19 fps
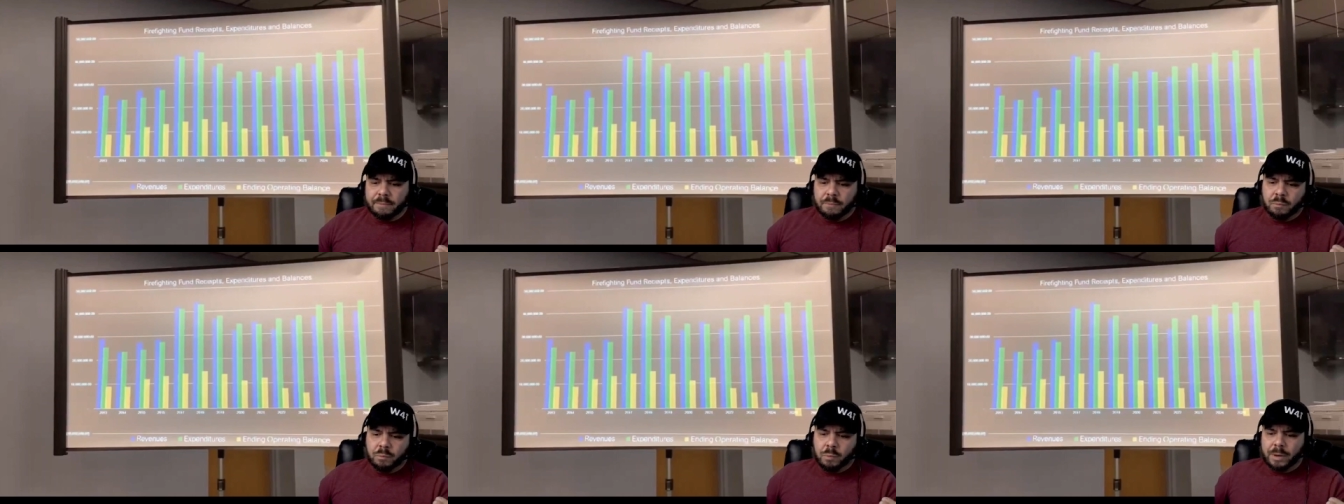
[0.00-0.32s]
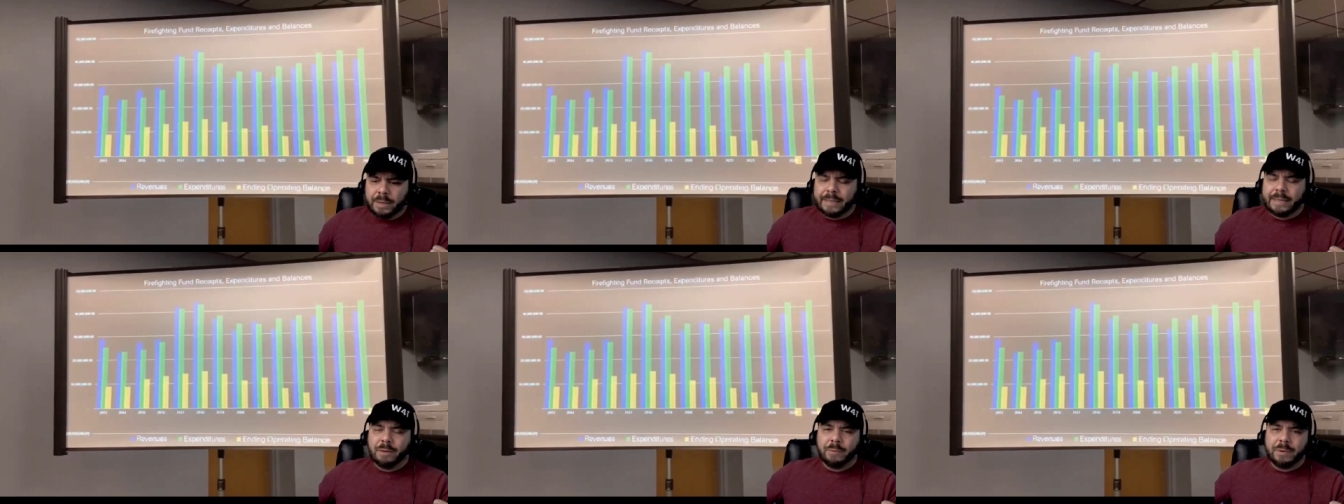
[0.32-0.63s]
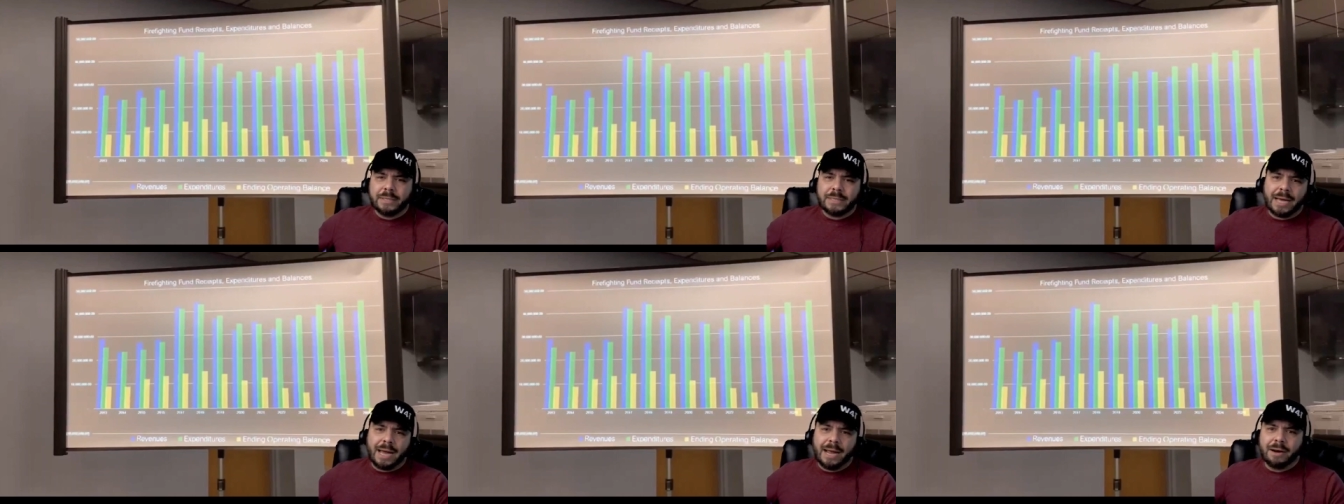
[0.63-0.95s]
once they
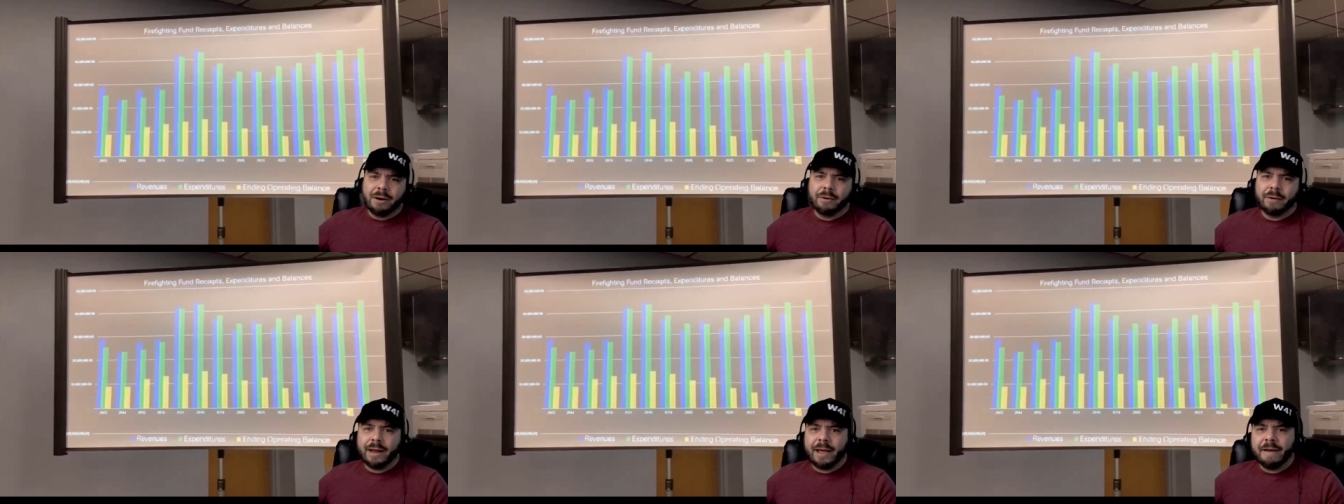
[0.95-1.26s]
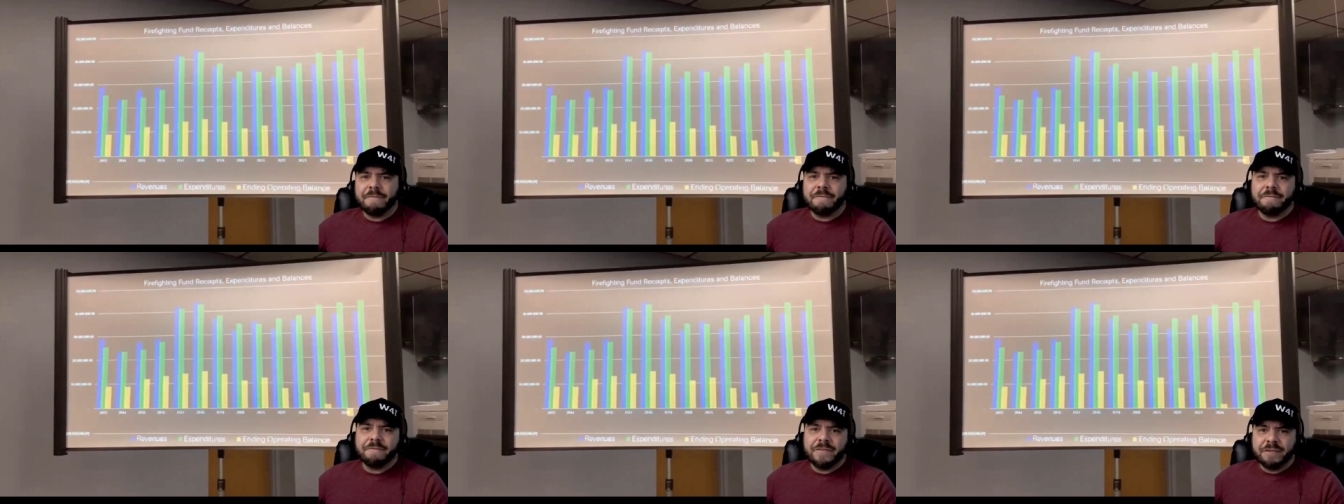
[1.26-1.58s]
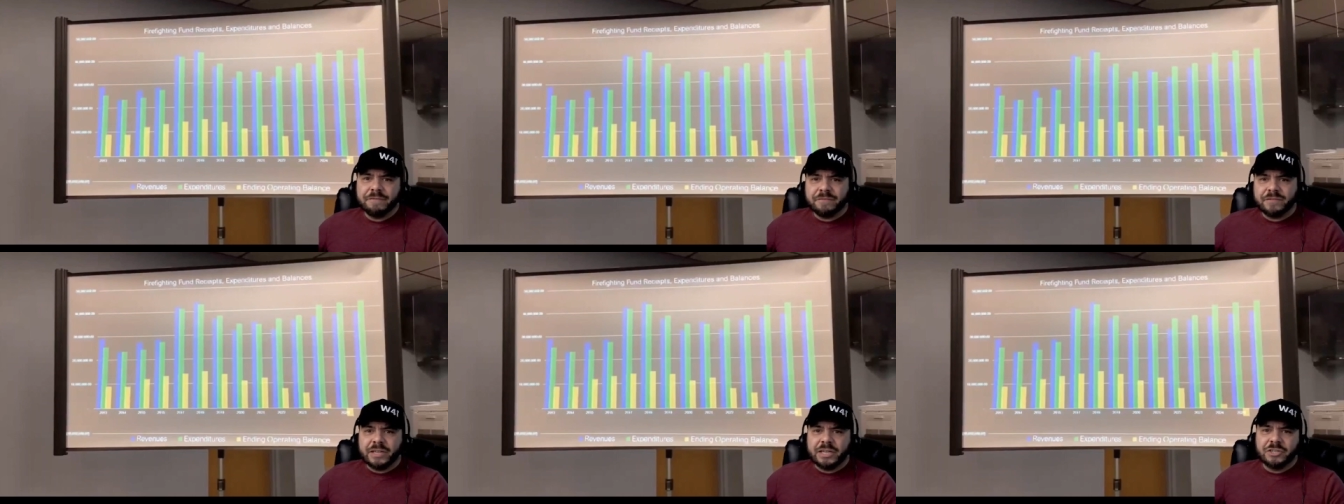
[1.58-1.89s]
retire at
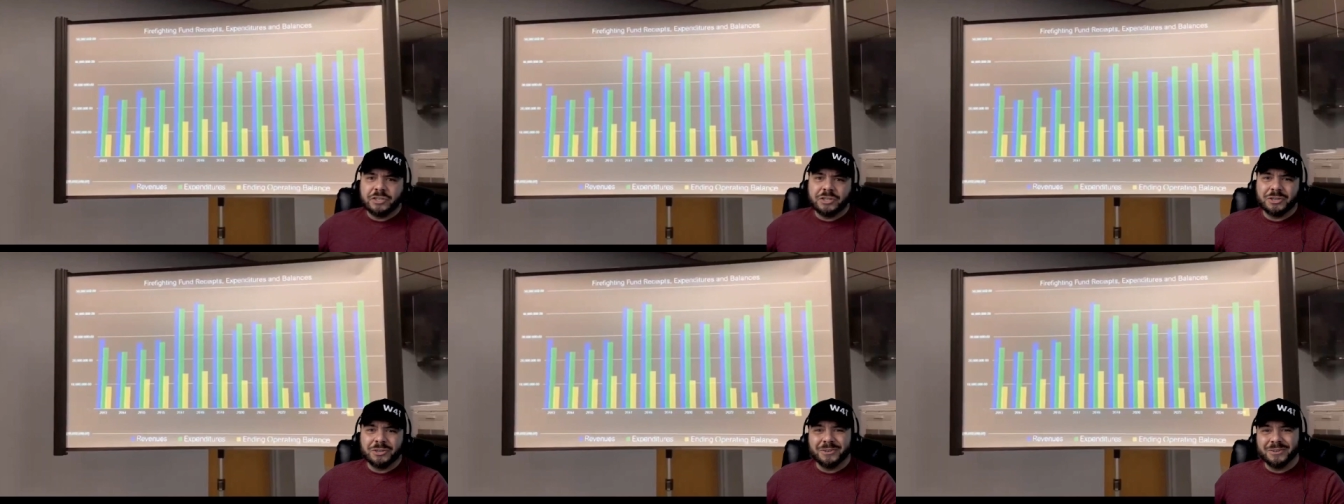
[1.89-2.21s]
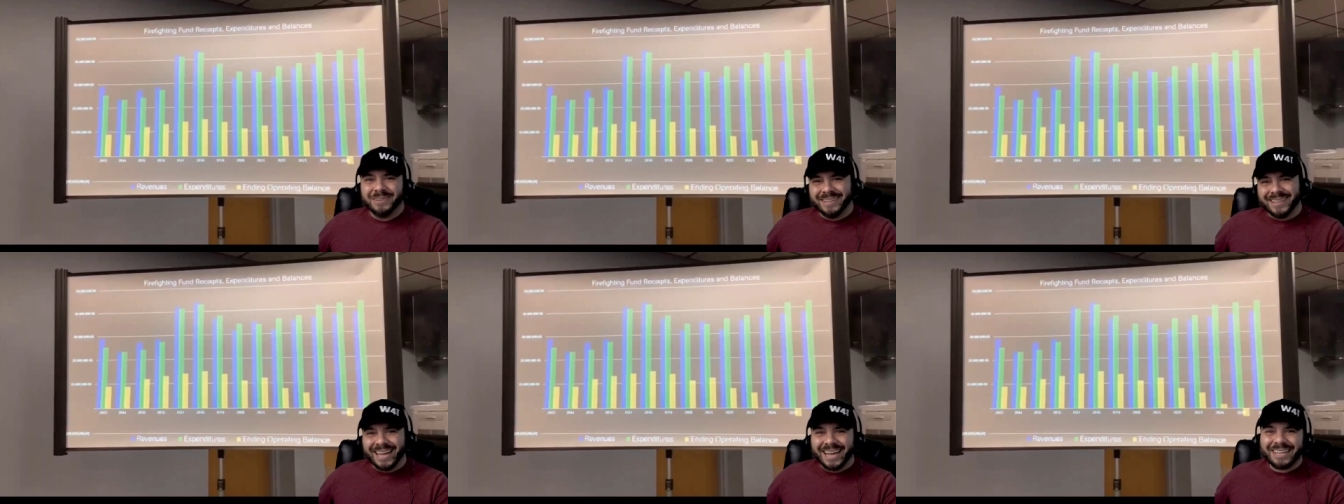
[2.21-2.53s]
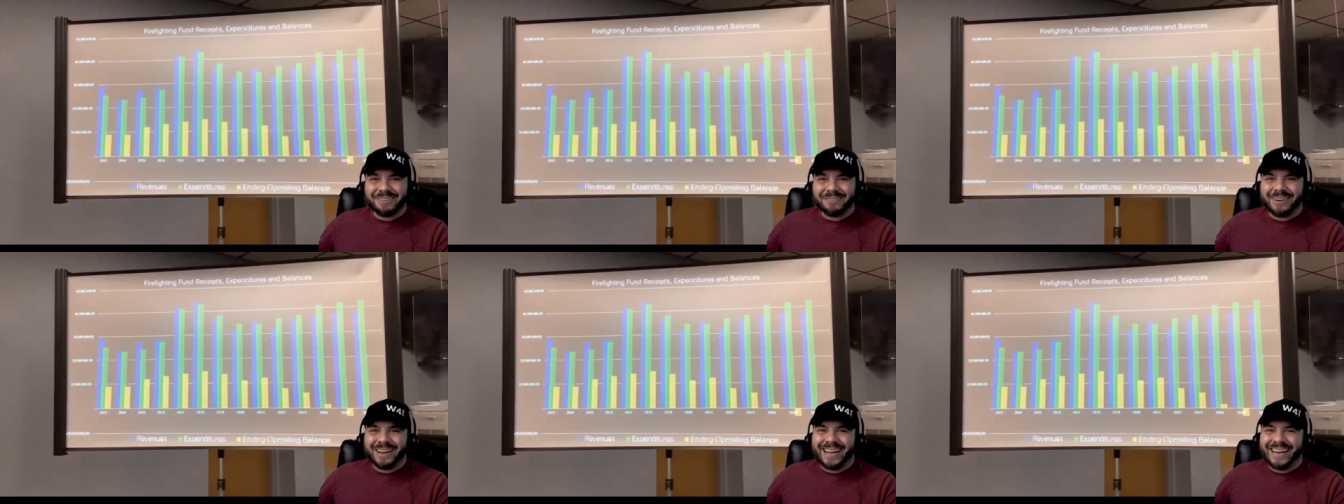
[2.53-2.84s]
52,
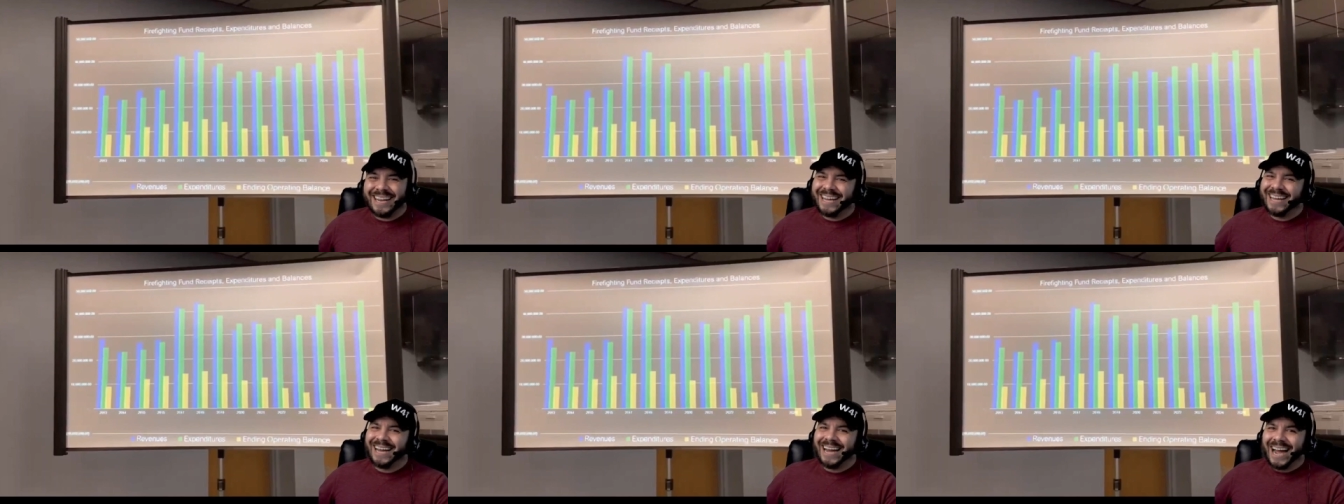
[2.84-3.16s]
that's right,